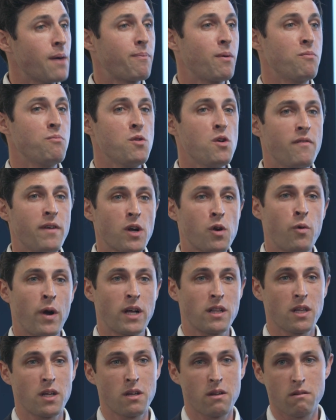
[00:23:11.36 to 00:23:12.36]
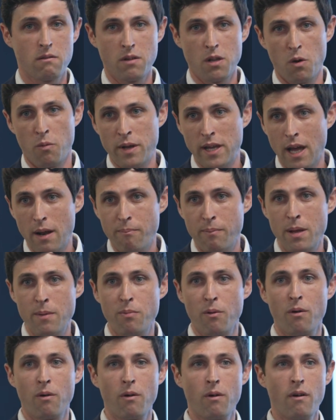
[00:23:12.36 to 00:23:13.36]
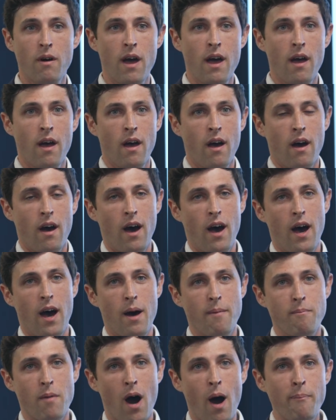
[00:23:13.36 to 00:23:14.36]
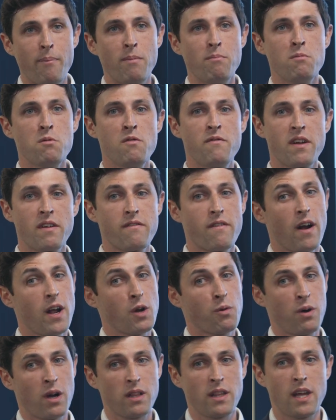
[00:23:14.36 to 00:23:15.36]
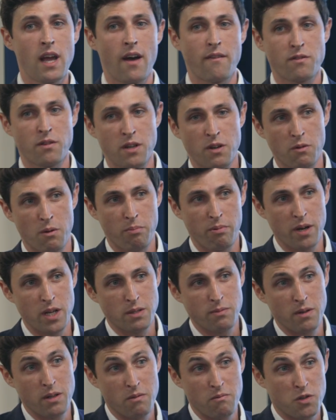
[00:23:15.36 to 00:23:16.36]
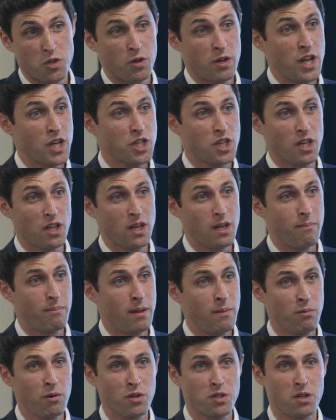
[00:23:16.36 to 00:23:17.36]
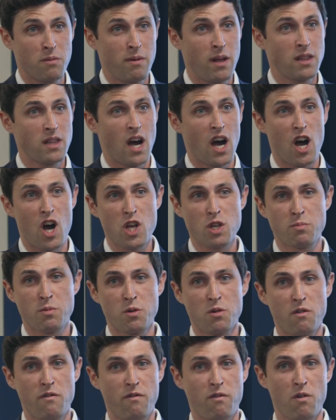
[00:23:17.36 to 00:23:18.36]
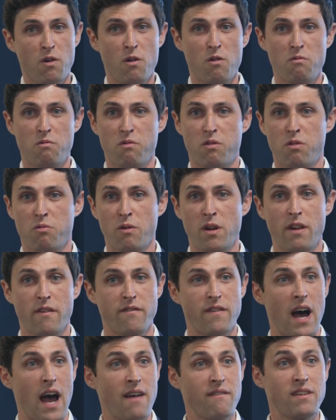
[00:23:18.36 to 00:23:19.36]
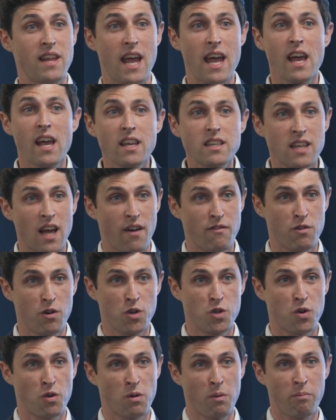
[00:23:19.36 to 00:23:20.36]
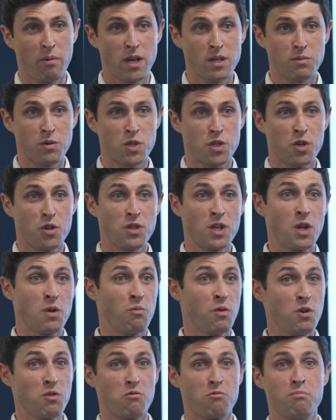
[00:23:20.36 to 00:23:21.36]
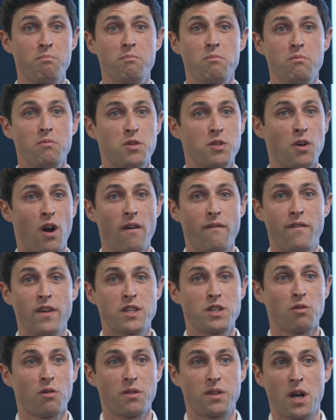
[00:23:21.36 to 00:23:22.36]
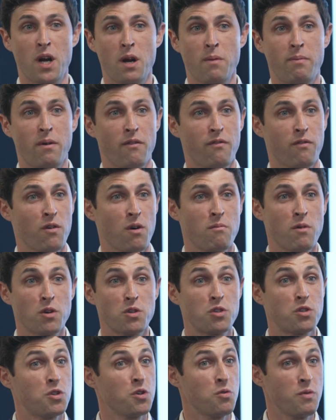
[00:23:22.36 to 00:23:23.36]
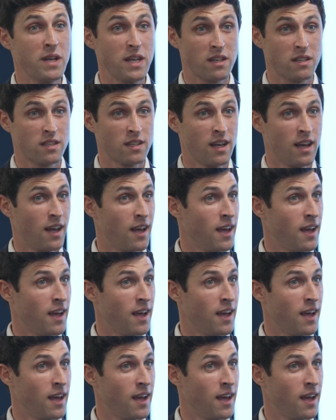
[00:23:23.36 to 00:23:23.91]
up and moving quickly. We get people up and moving very quickly after knee replacement. Traditionally, people used to be in the hospital for 3 to 5 days after joint replacement surgery. You wouldn't start physical therapy for almost 2 weeks.